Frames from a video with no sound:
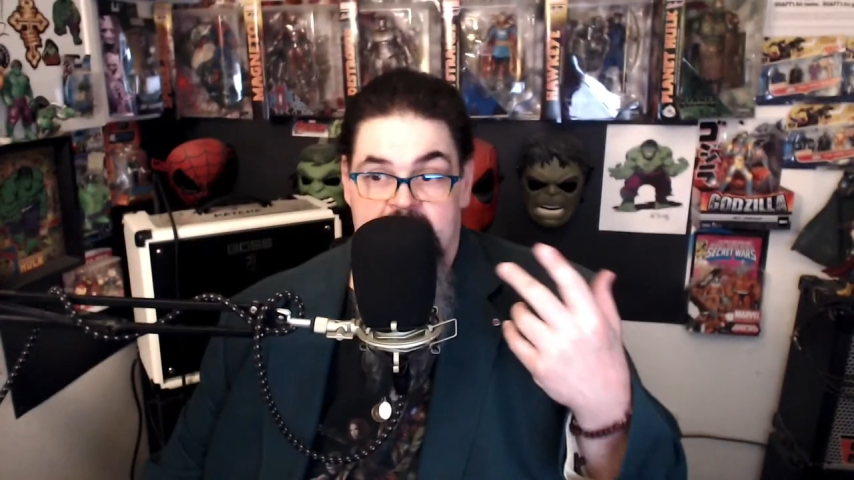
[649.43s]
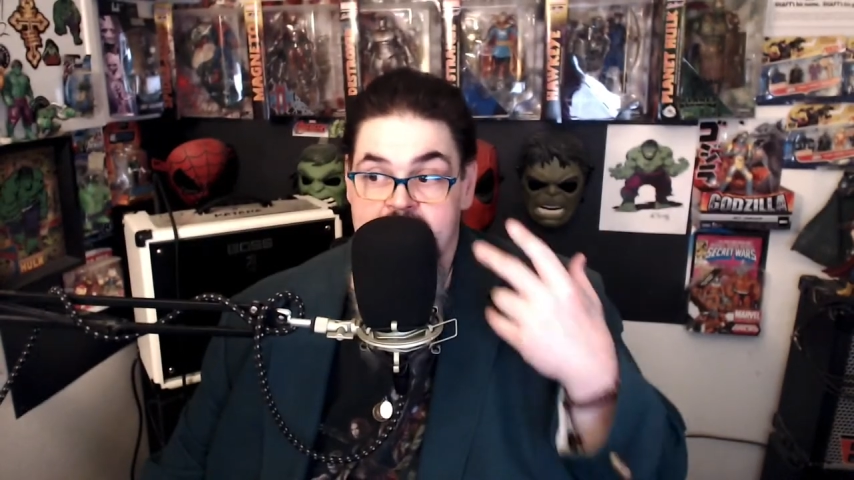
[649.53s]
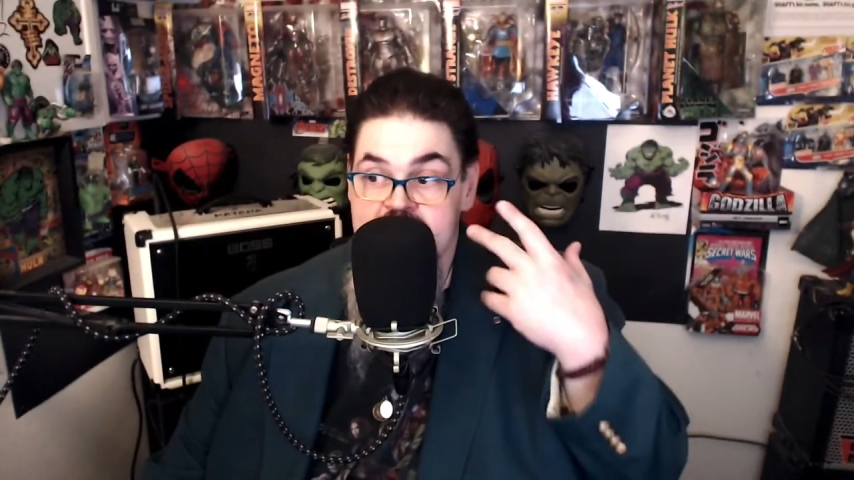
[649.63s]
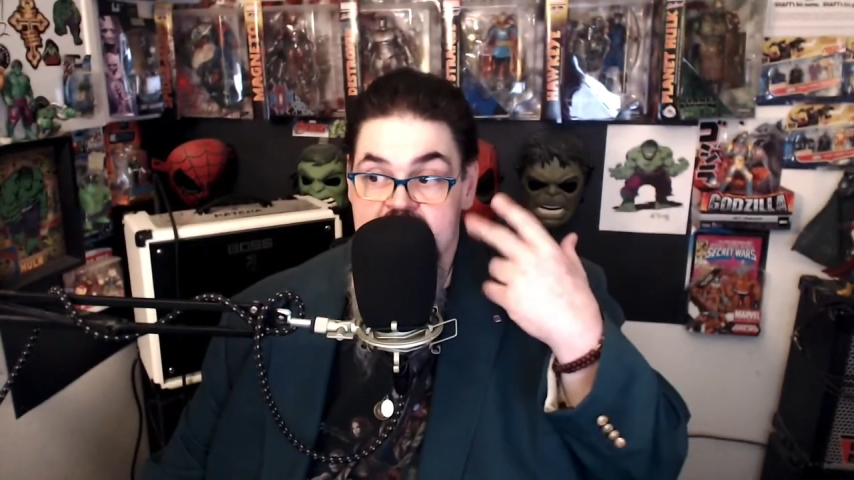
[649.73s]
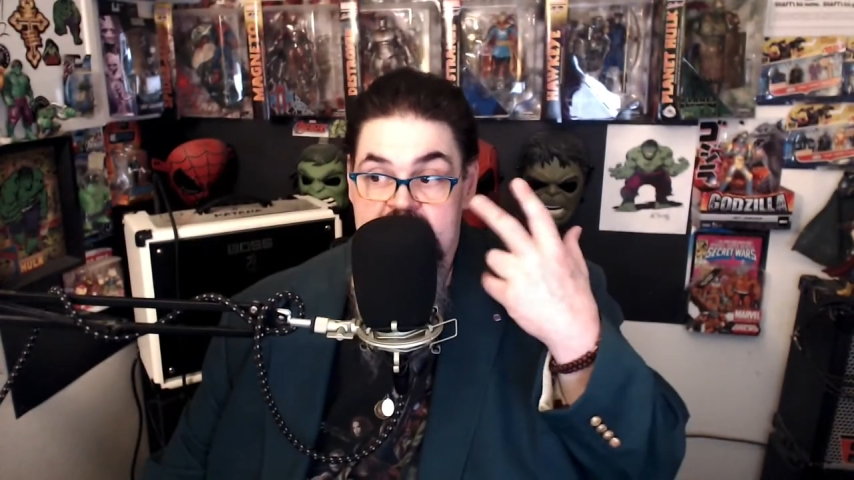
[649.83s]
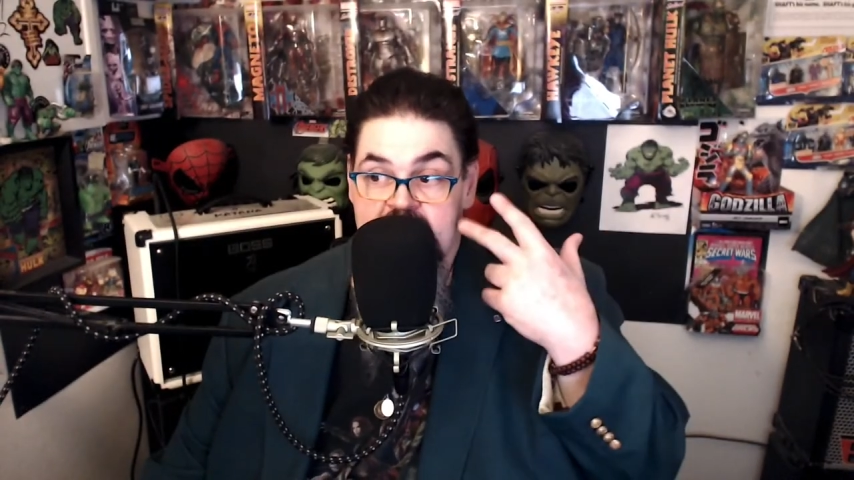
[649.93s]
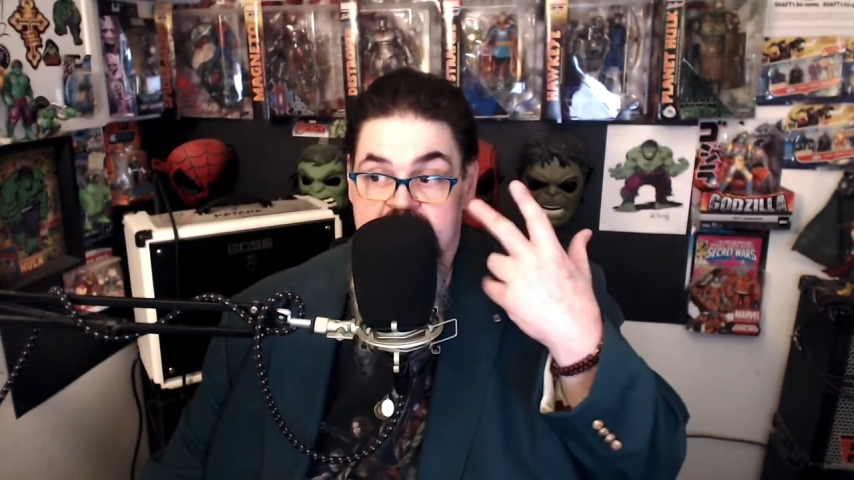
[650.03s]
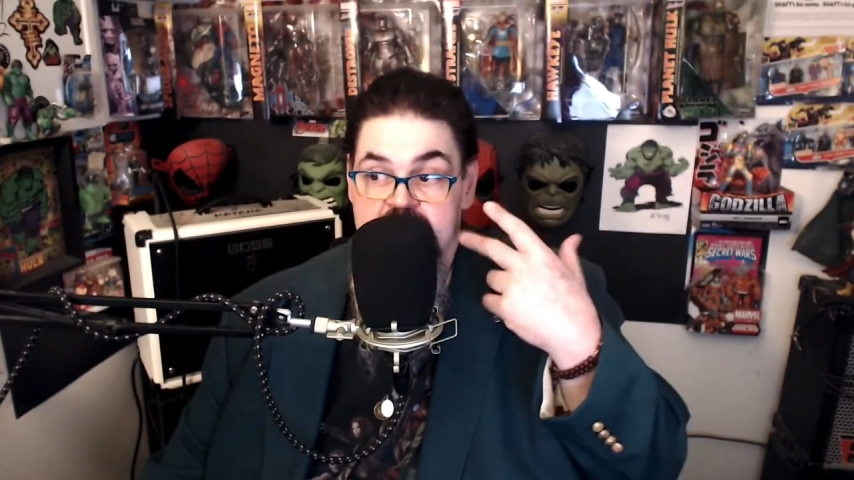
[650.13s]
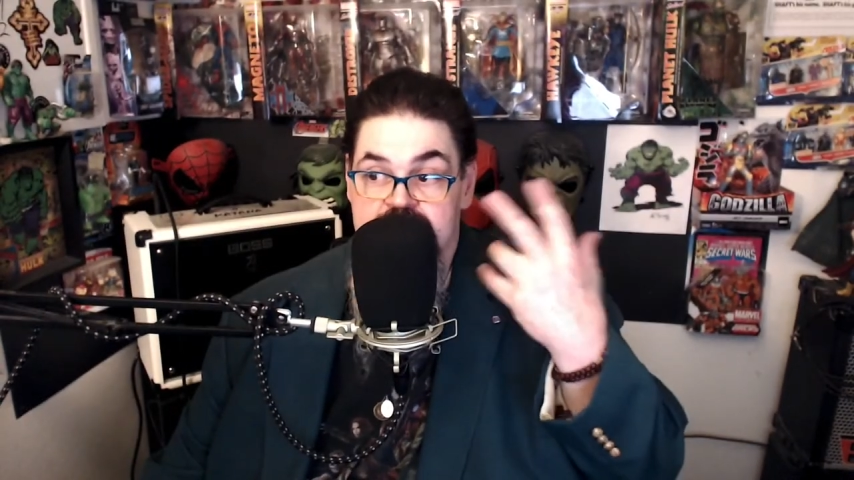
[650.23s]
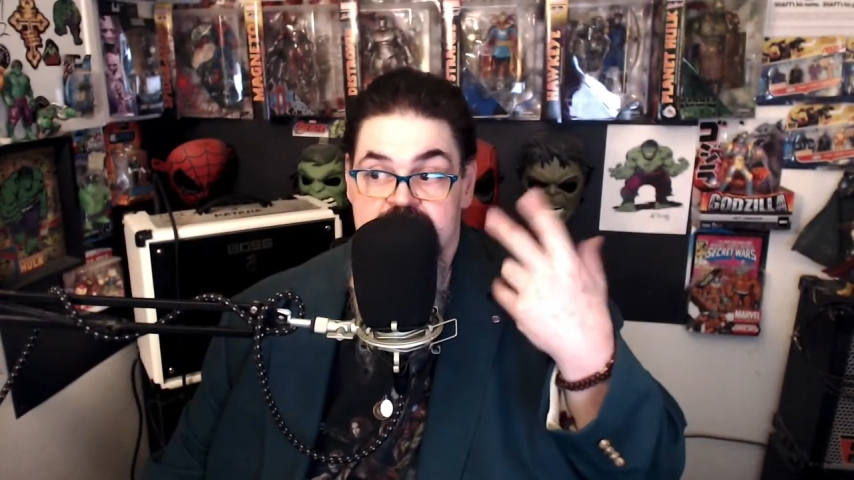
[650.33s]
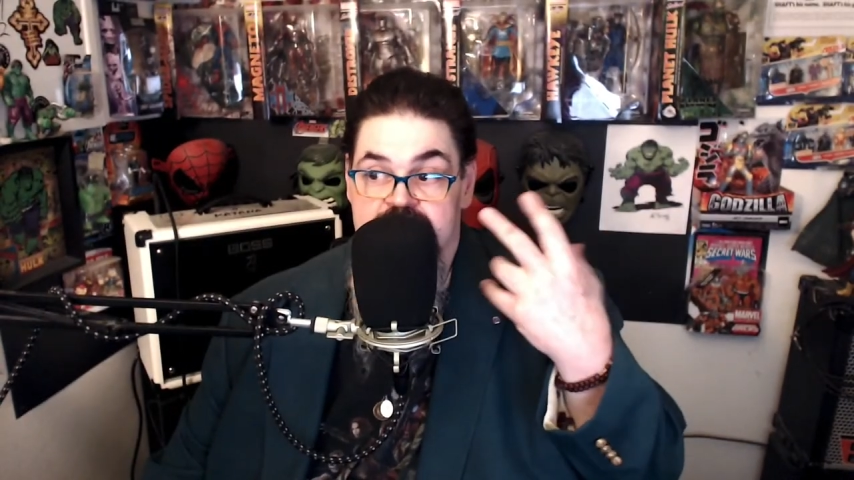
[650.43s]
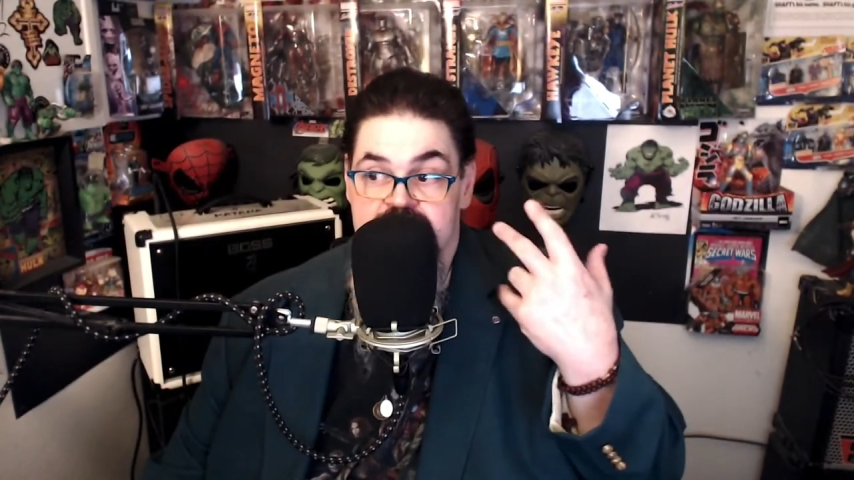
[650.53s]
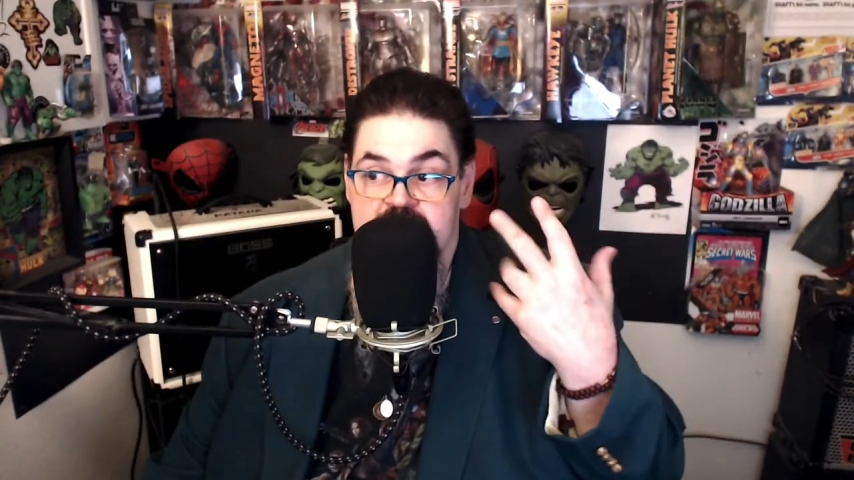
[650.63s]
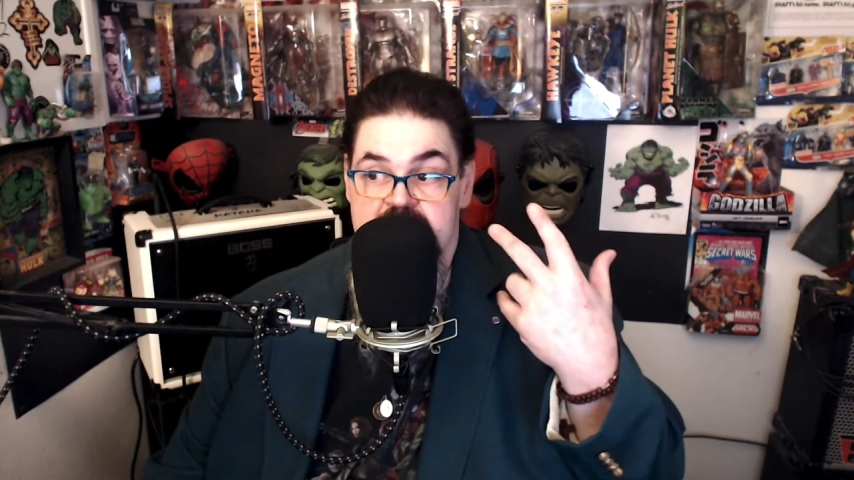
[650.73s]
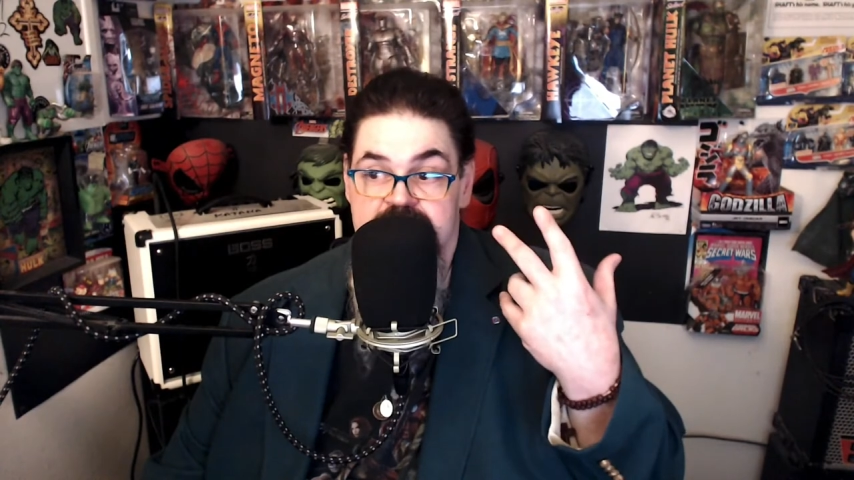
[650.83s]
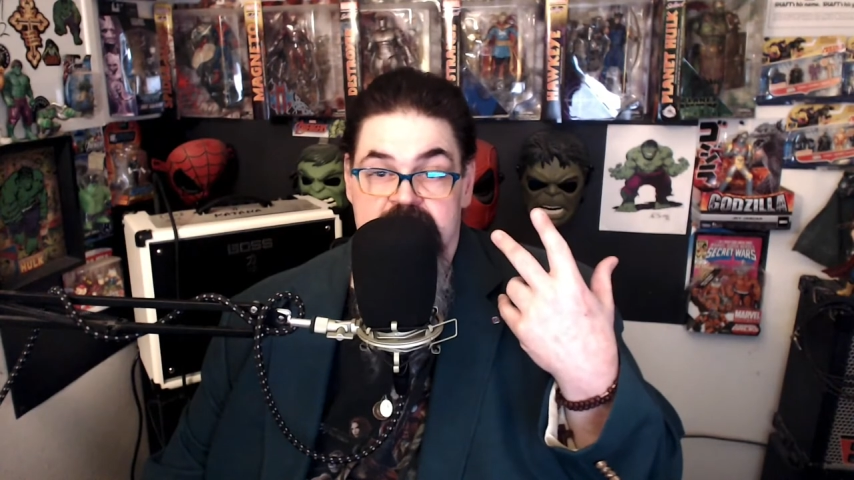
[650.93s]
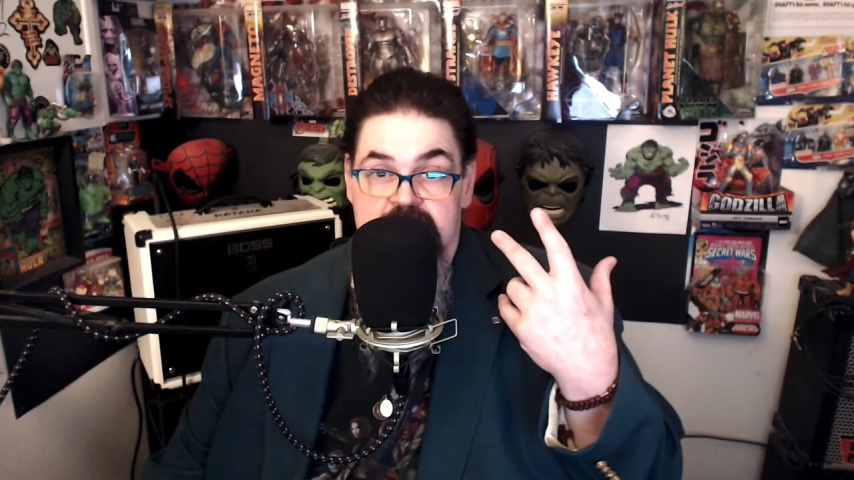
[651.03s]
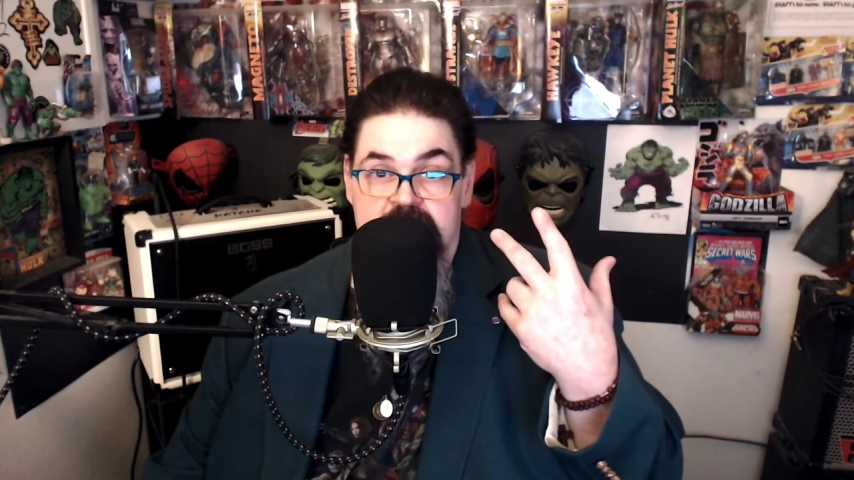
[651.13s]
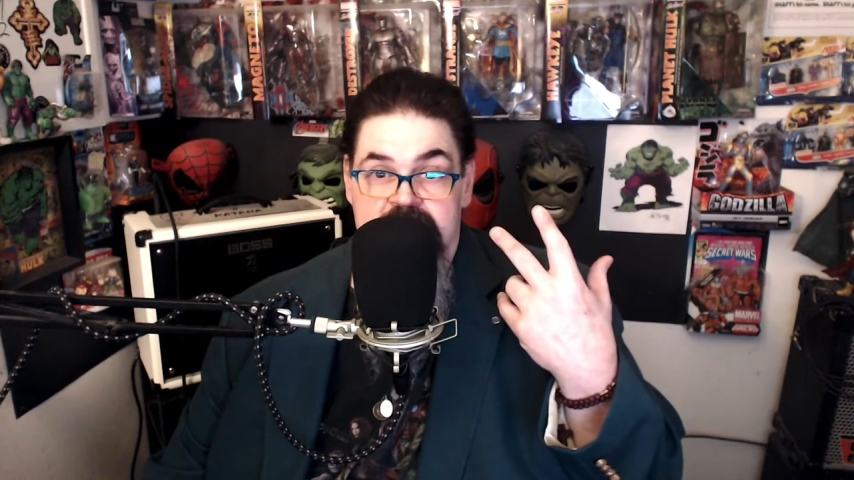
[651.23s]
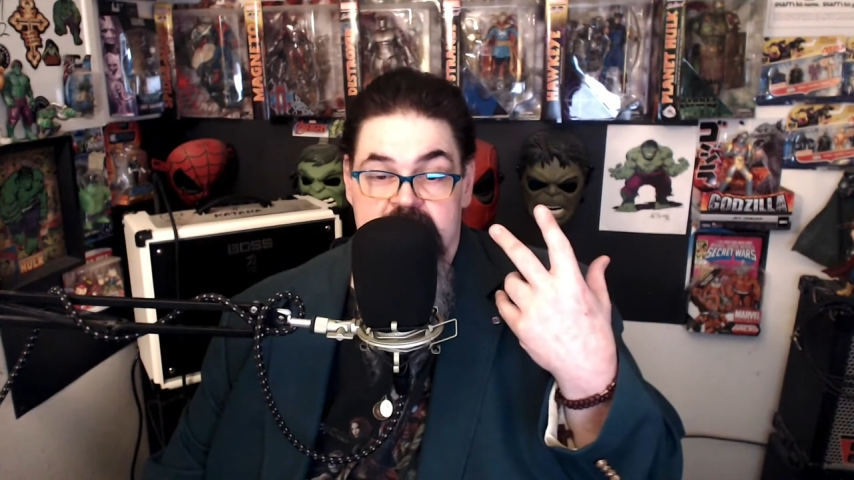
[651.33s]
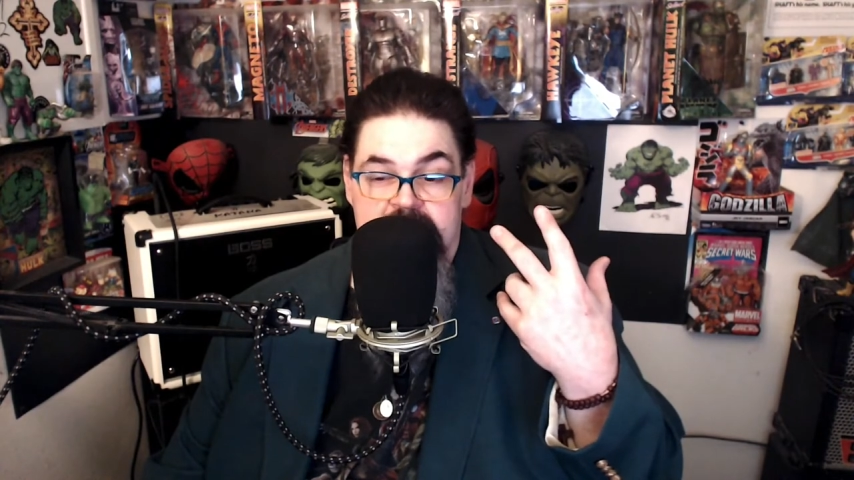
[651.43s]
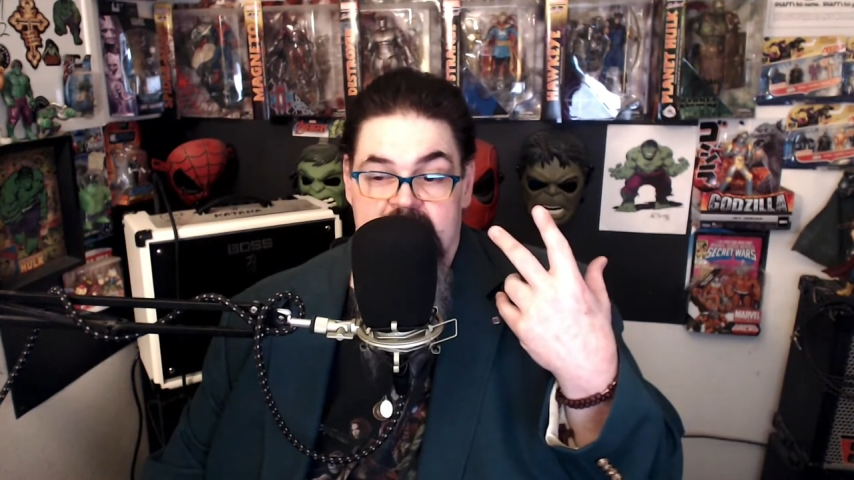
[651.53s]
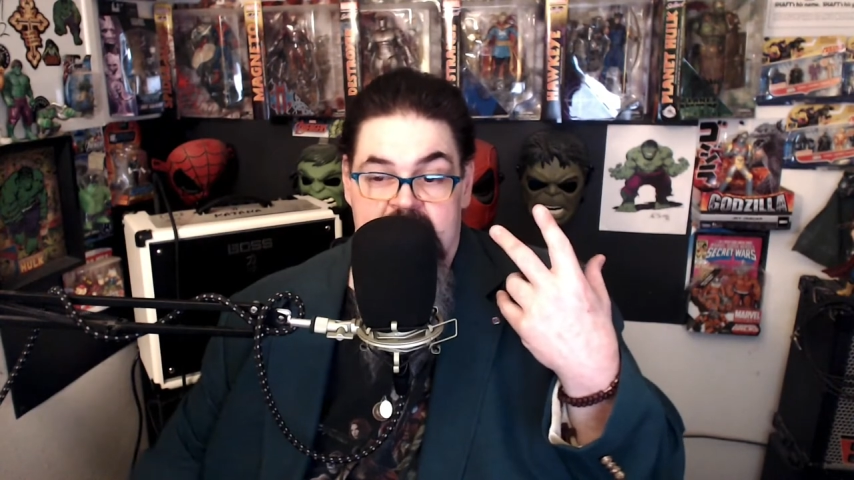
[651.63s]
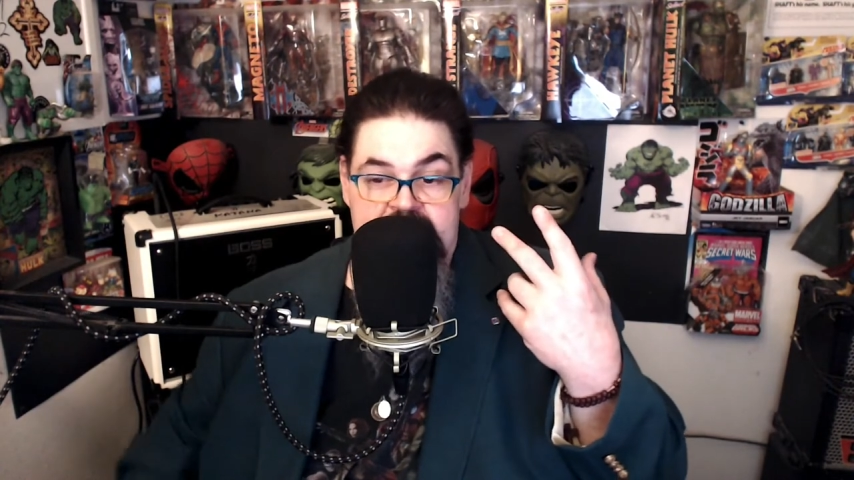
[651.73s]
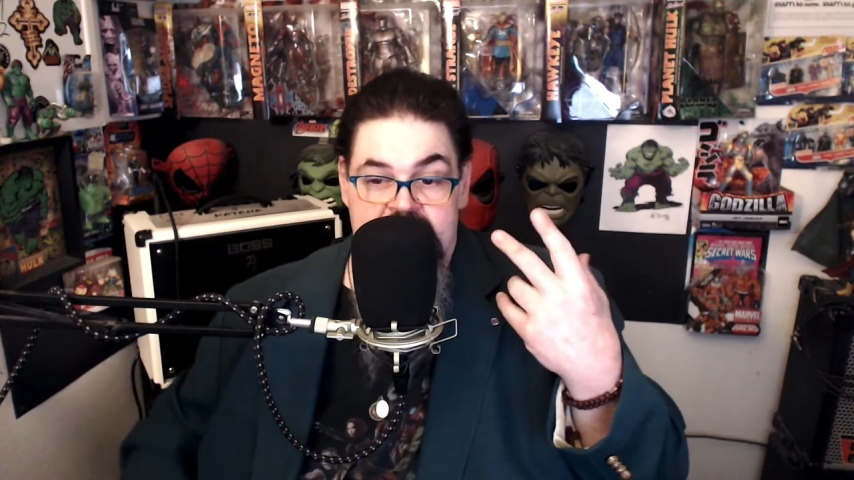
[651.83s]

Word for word: And I've literally got two, three different thoughts in my head.